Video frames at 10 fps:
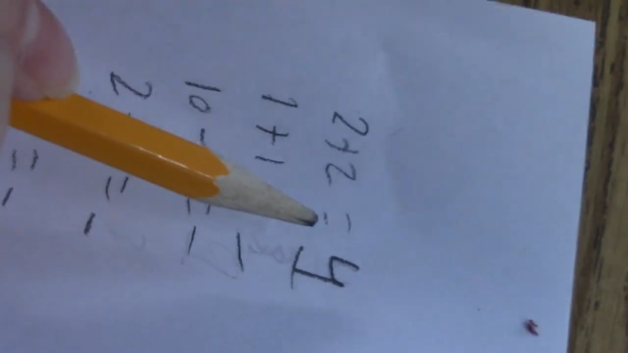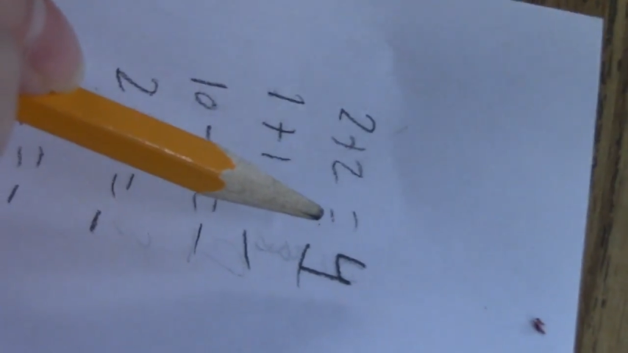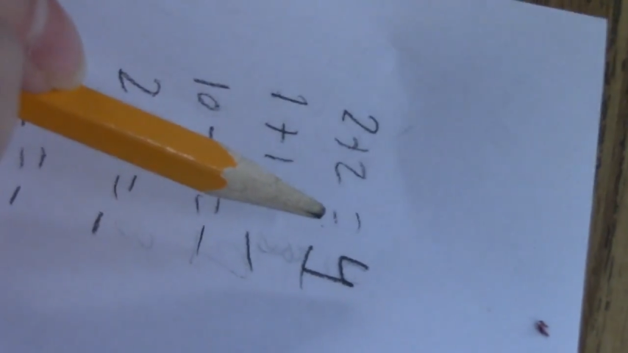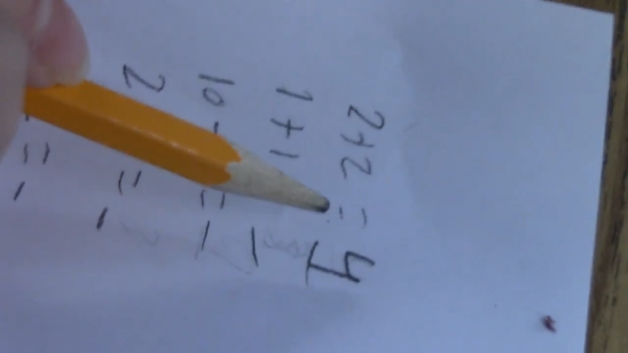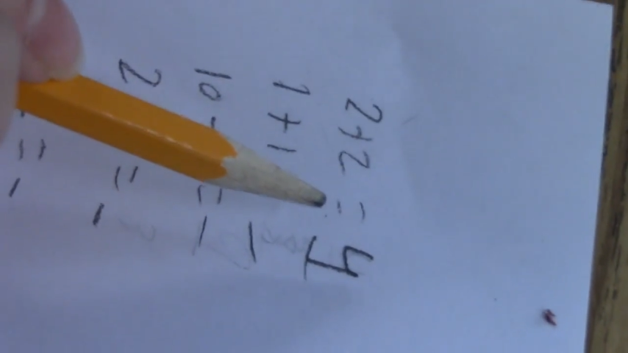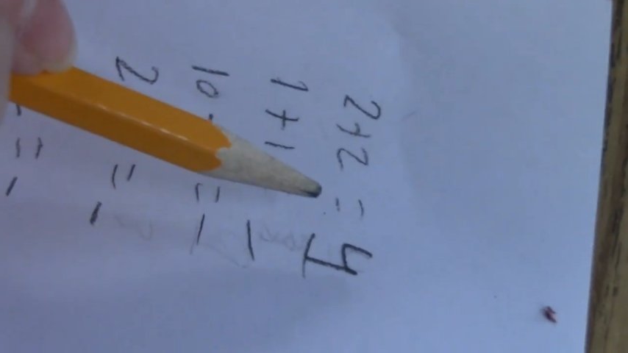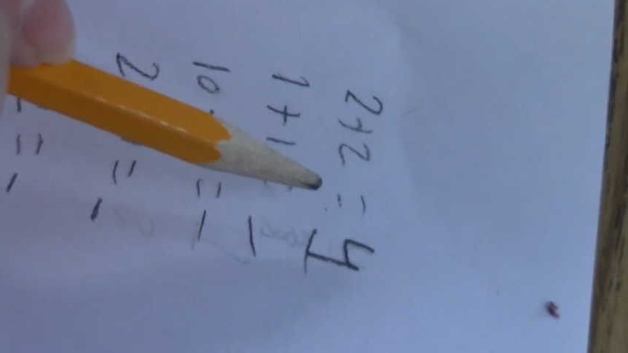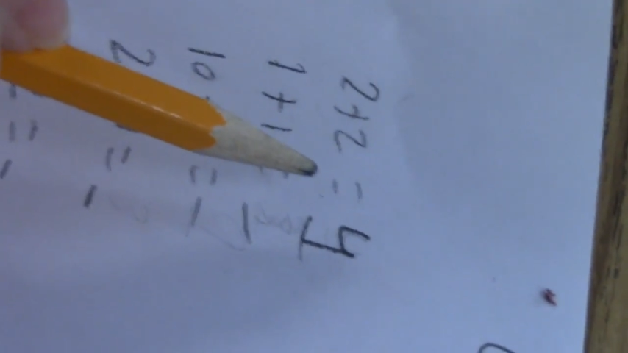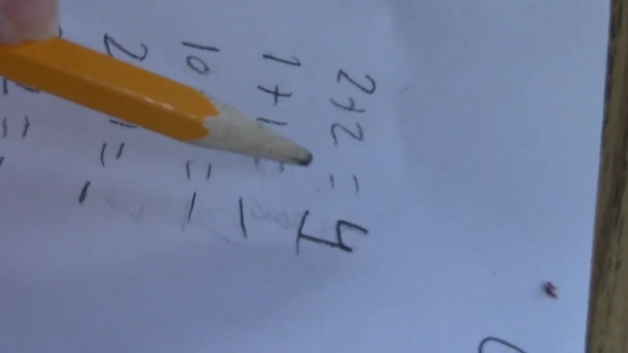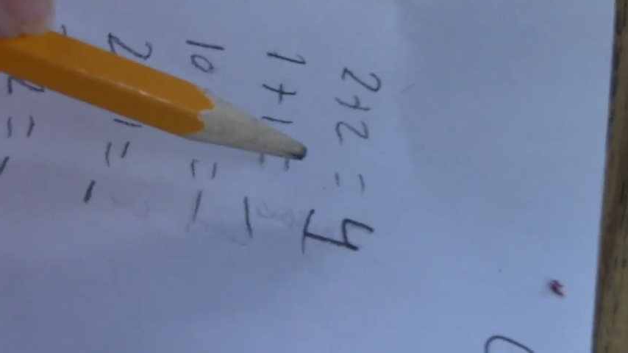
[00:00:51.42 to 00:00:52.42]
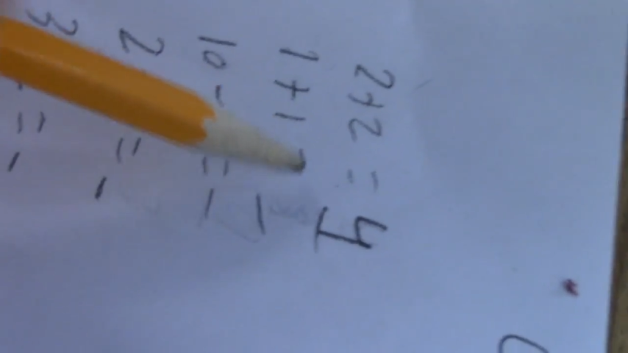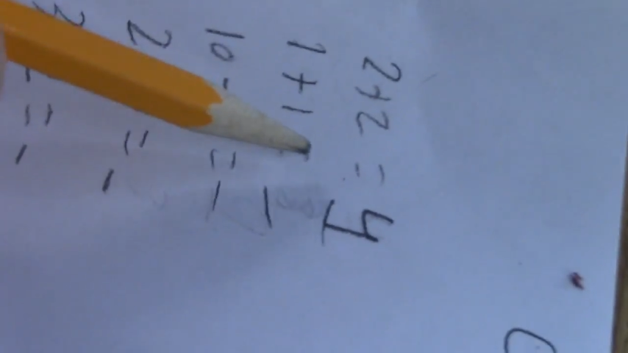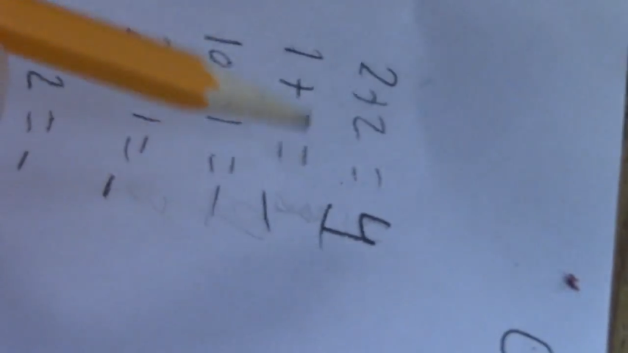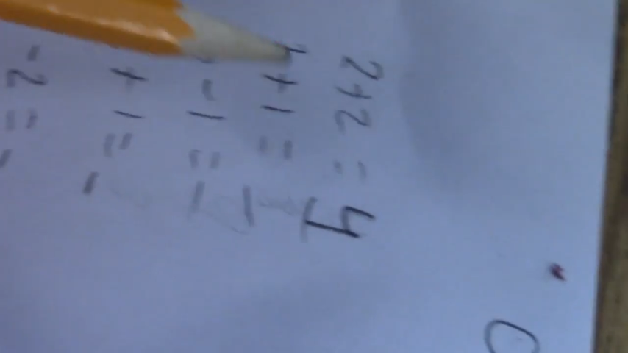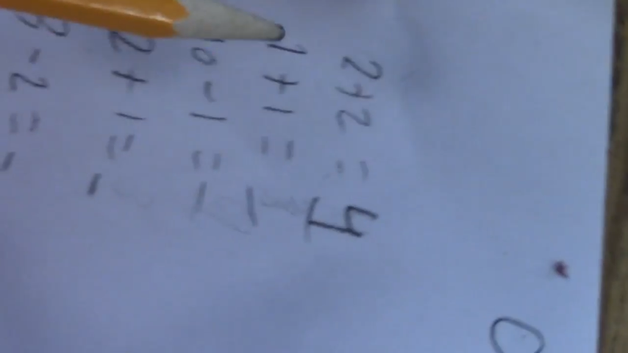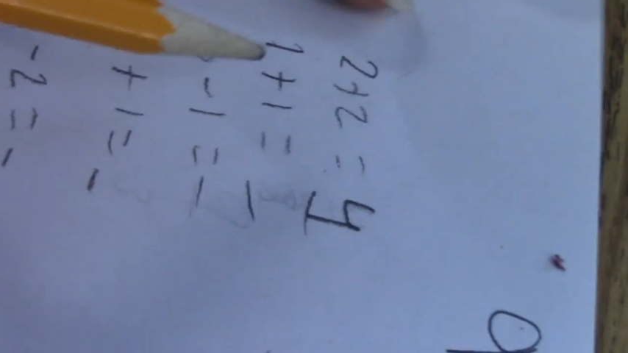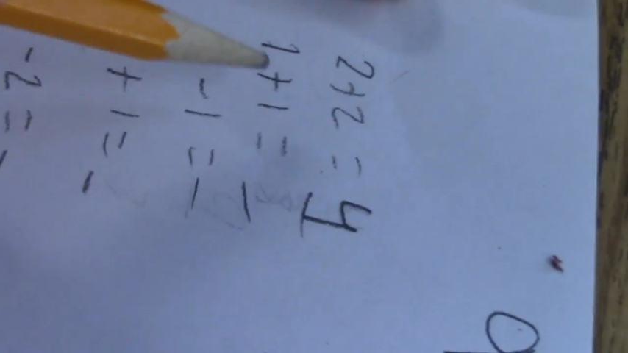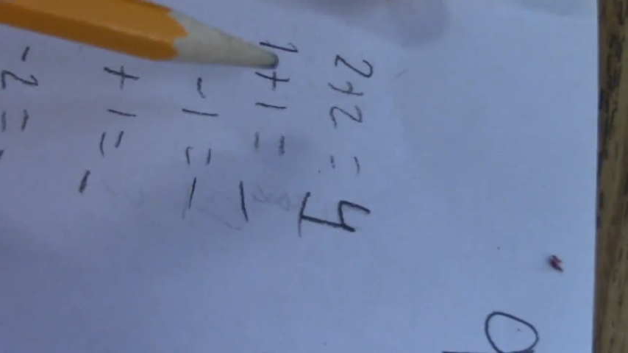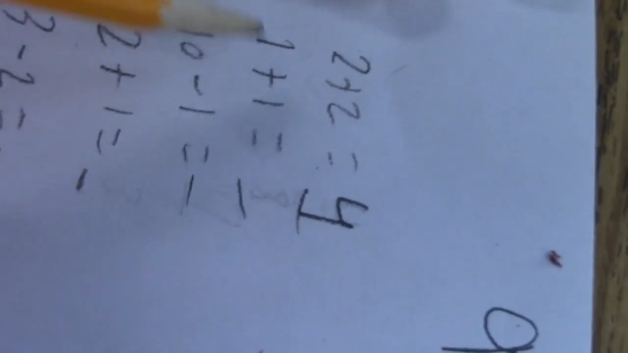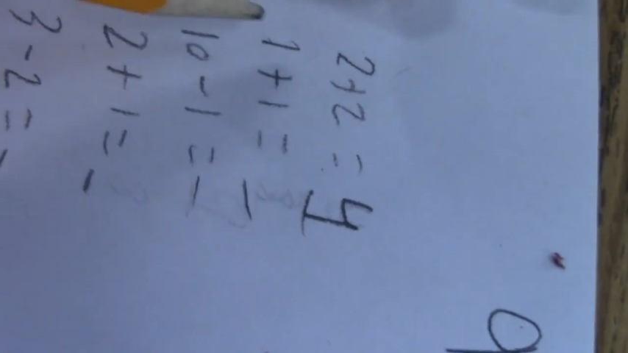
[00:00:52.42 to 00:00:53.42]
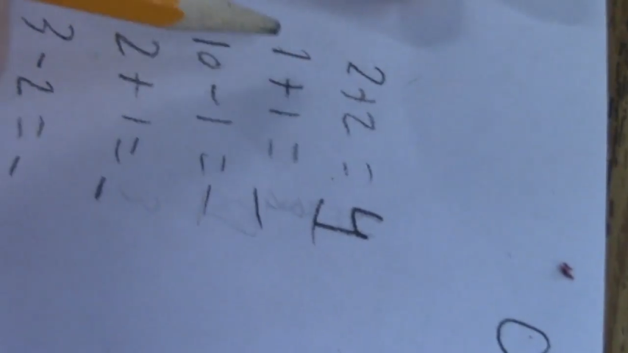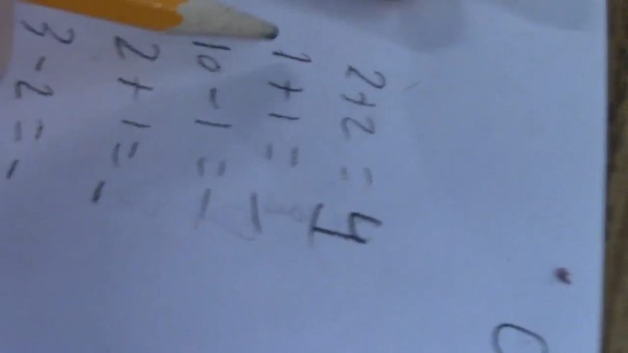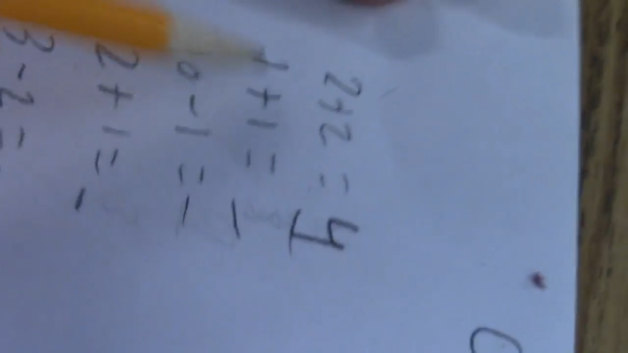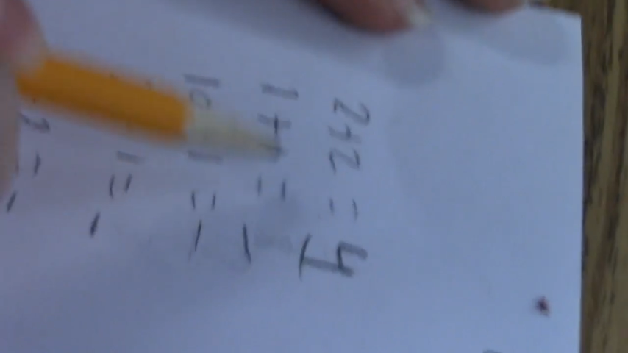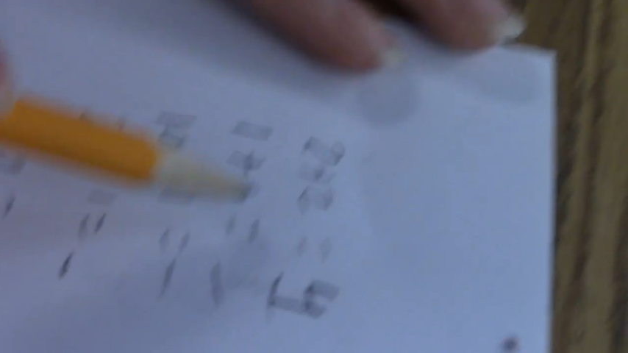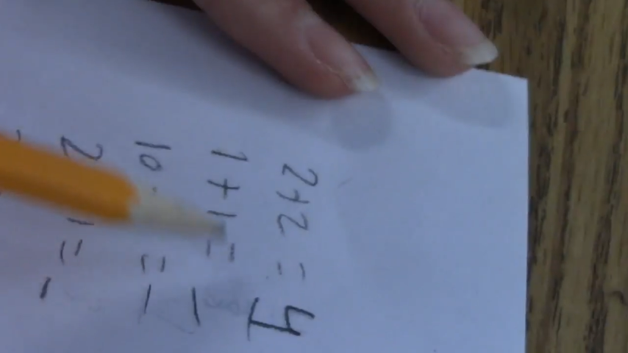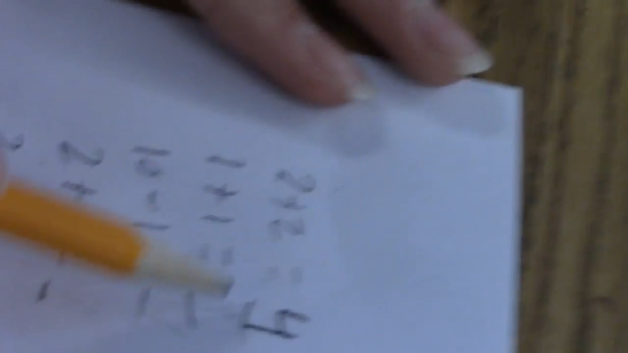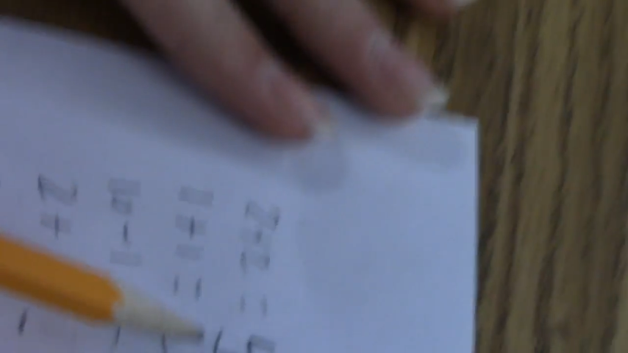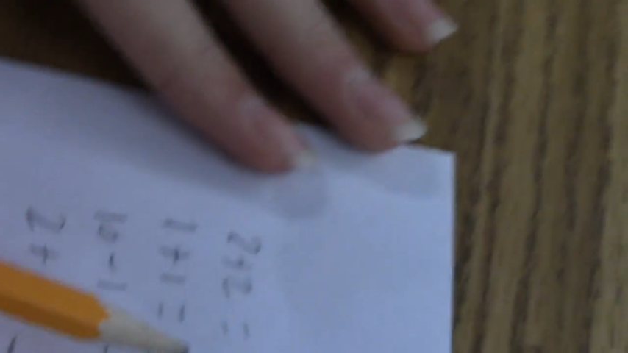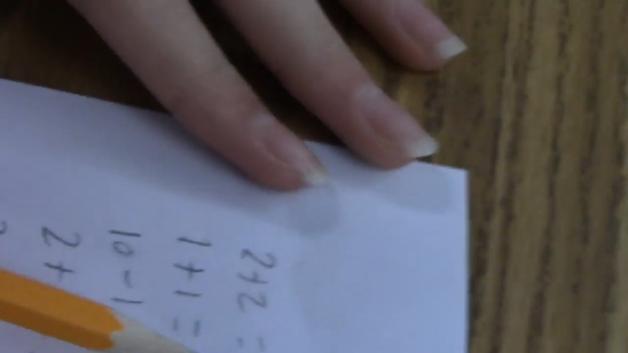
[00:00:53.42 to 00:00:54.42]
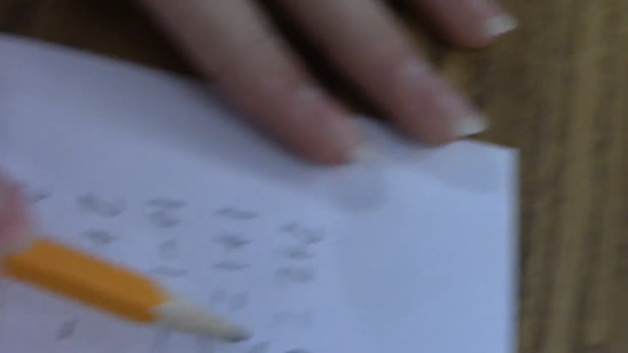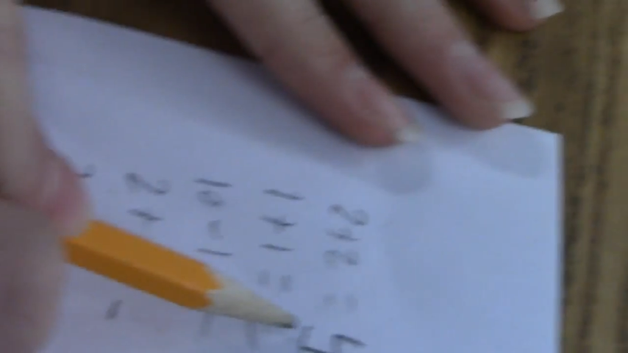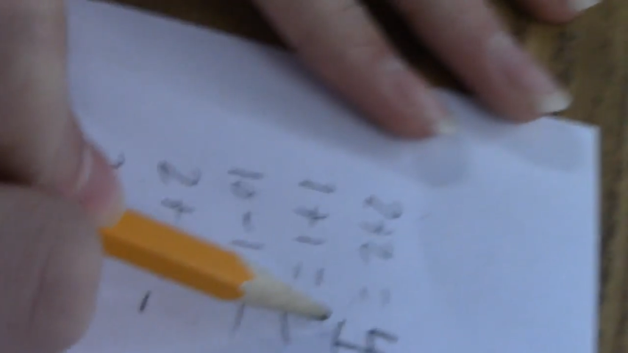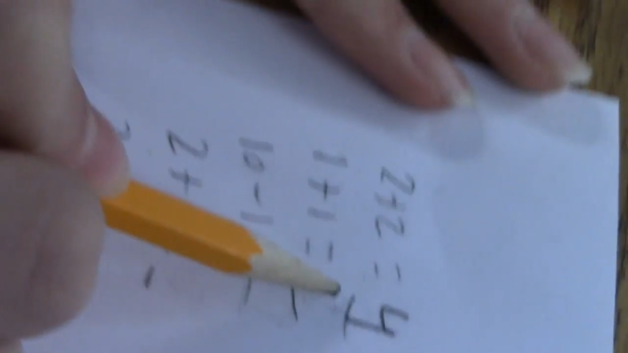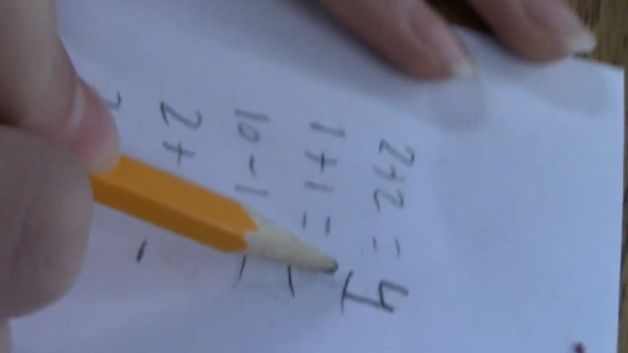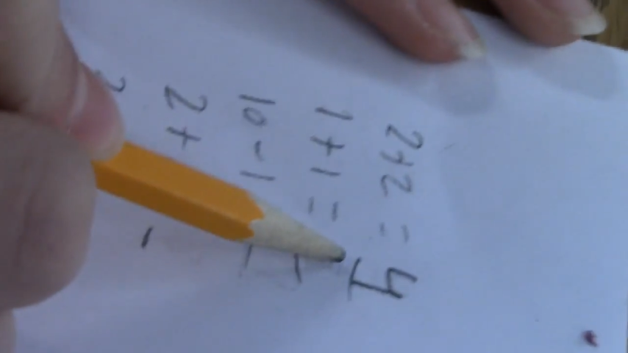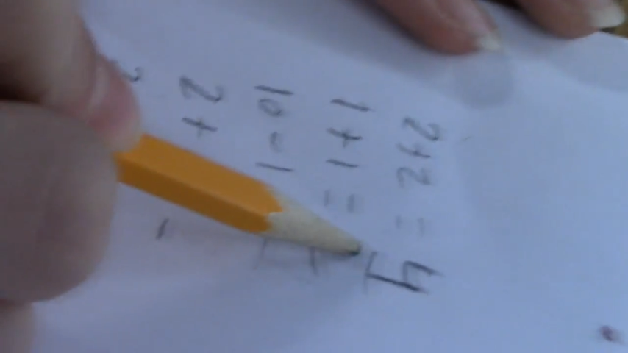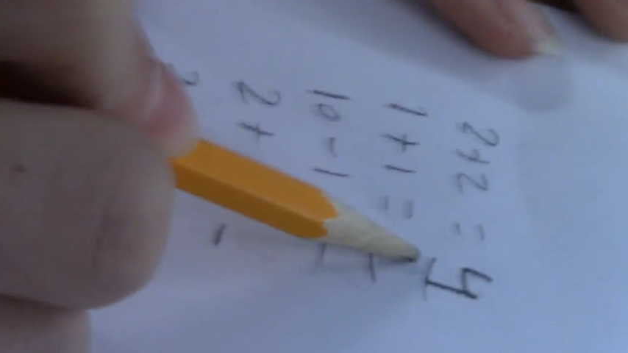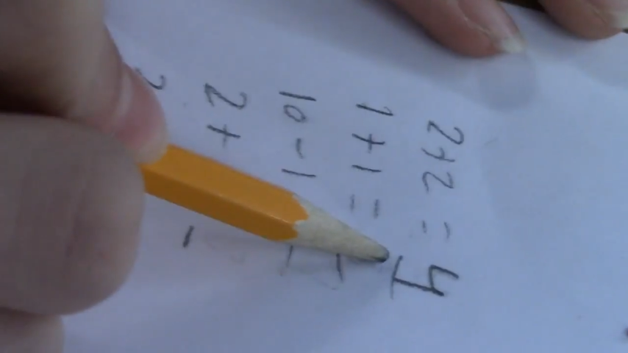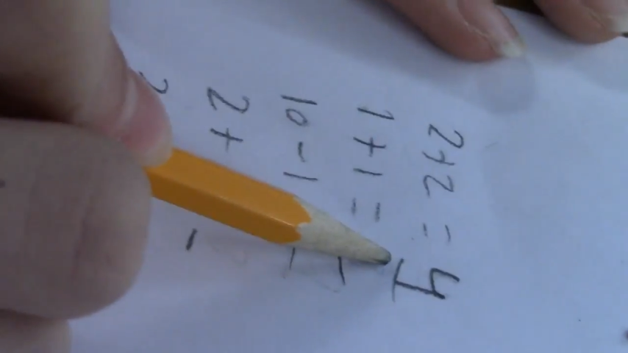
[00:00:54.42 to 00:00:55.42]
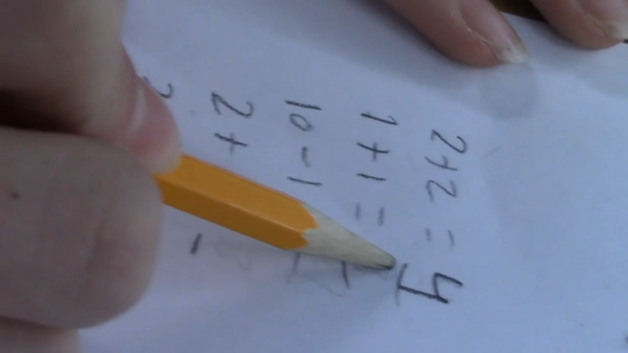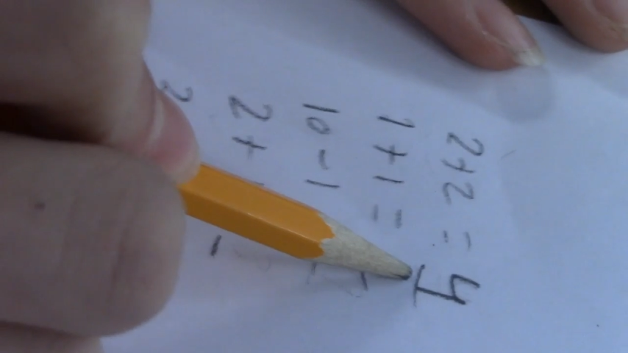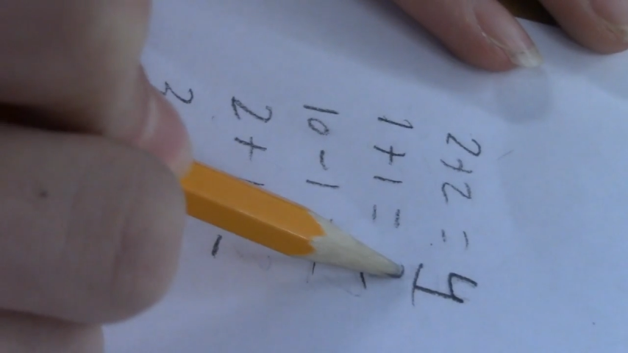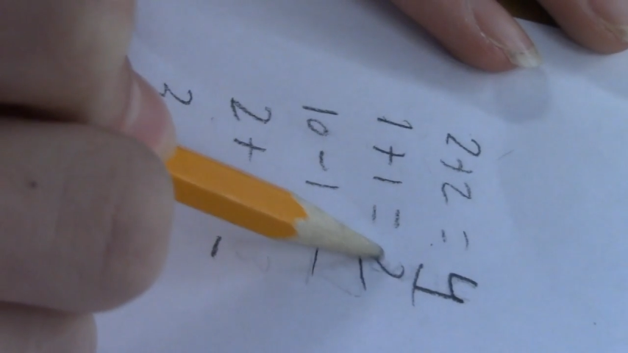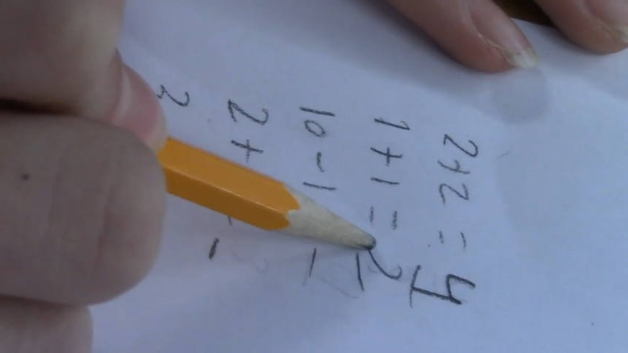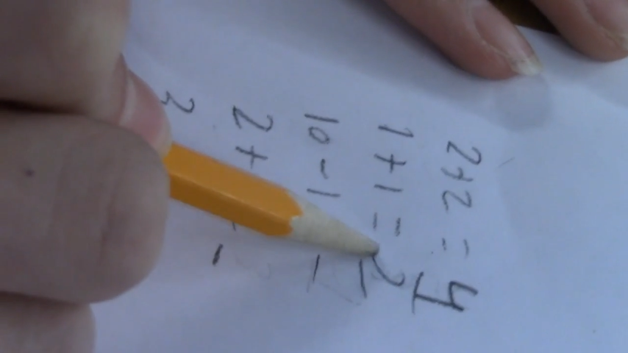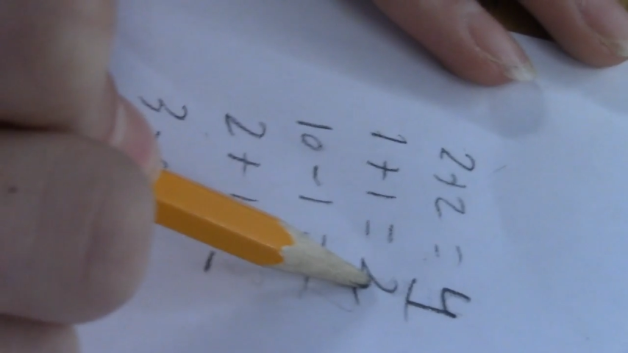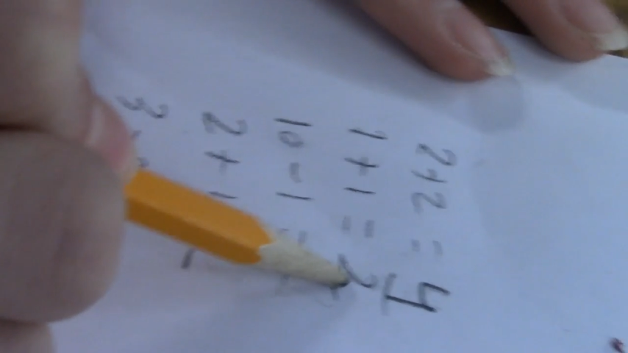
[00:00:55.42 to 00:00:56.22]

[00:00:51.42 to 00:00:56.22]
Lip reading: [unreadable: no face in view]